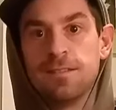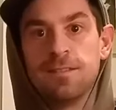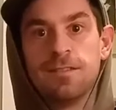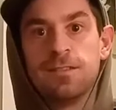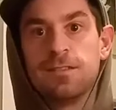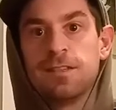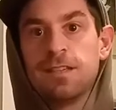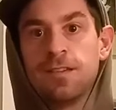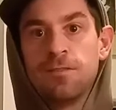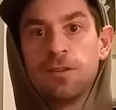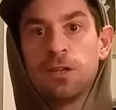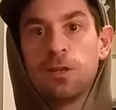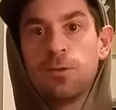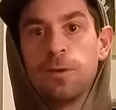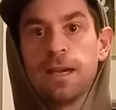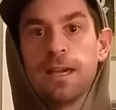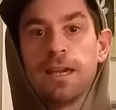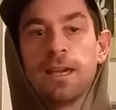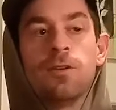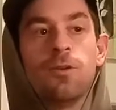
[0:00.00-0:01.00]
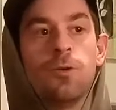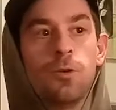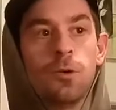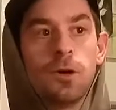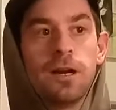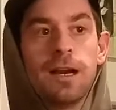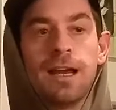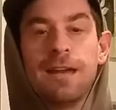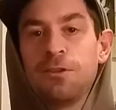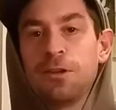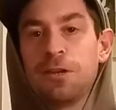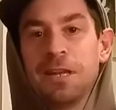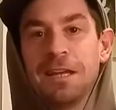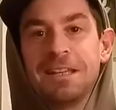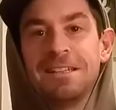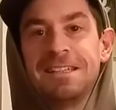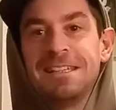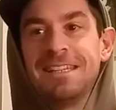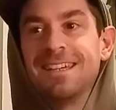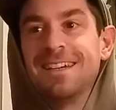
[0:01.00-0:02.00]
giving it away, or having an
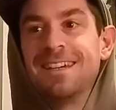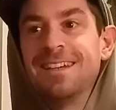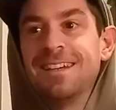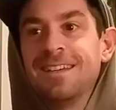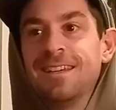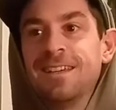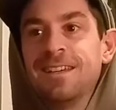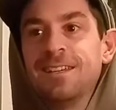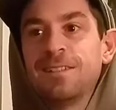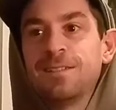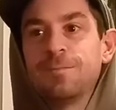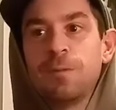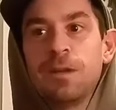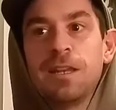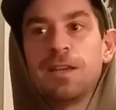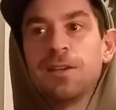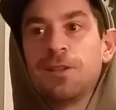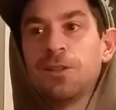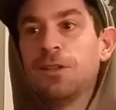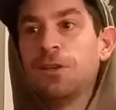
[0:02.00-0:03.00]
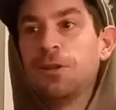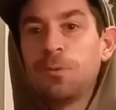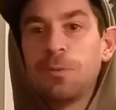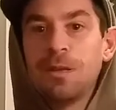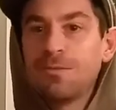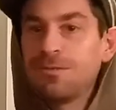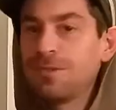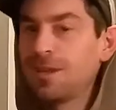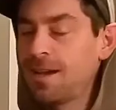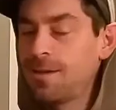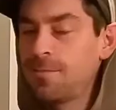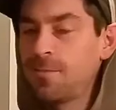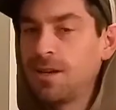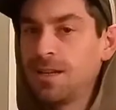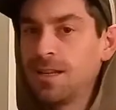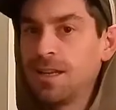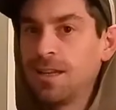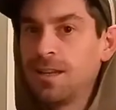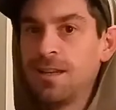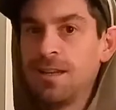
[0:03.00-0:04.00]
idea, spending a little bit of time on
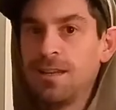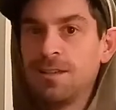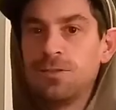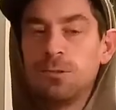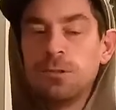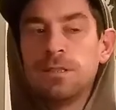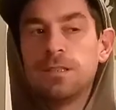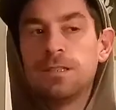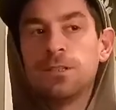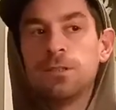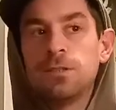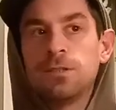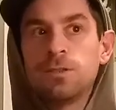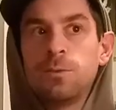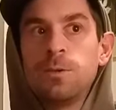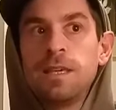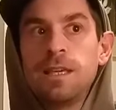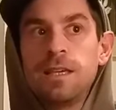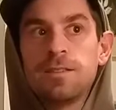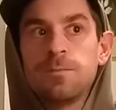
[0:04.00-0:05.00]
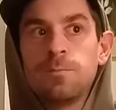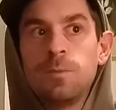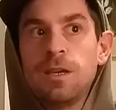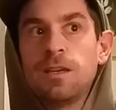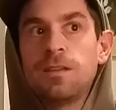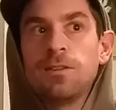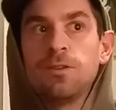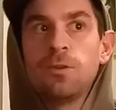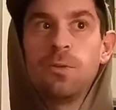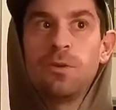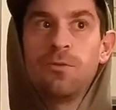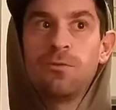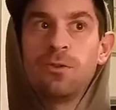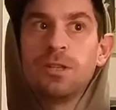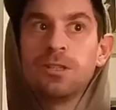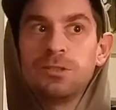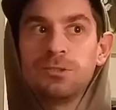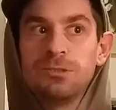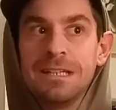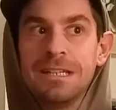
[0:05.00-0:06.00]
it, doing little tweaks, being a little bit
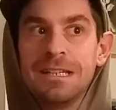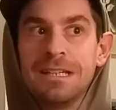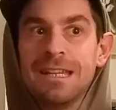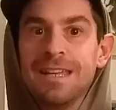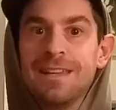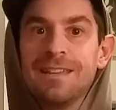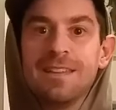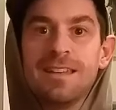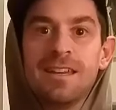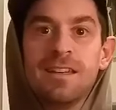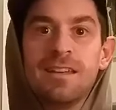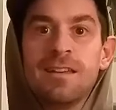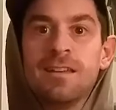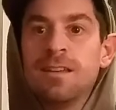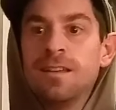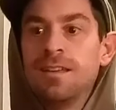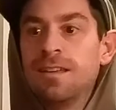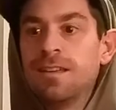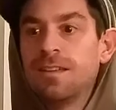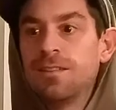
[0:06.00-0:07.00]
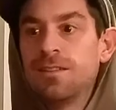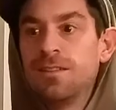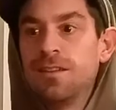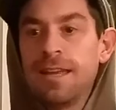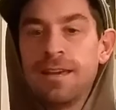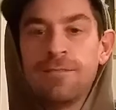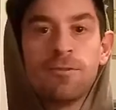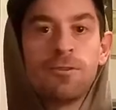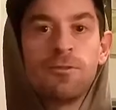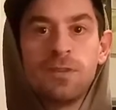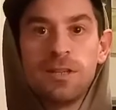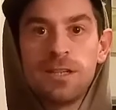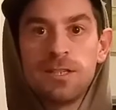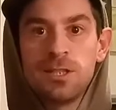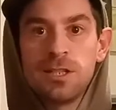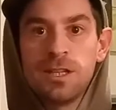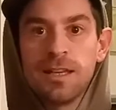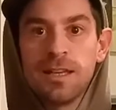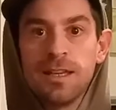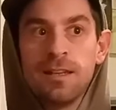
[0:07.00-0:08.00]
frustrated, and then never
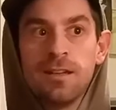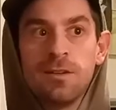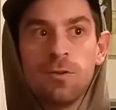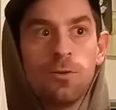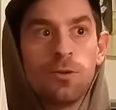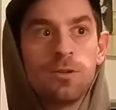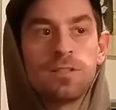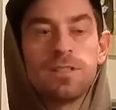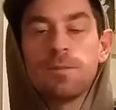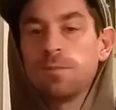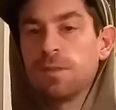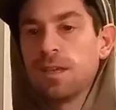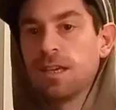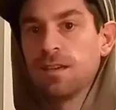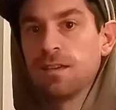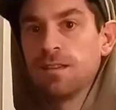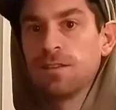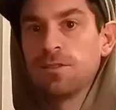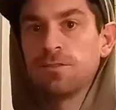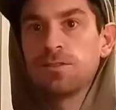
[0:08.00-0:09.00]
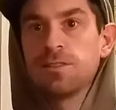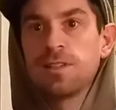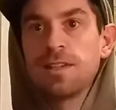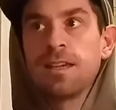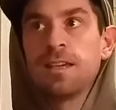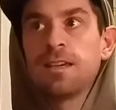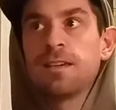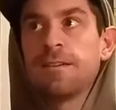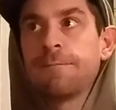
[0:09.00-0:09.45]
finishing it or something. There's like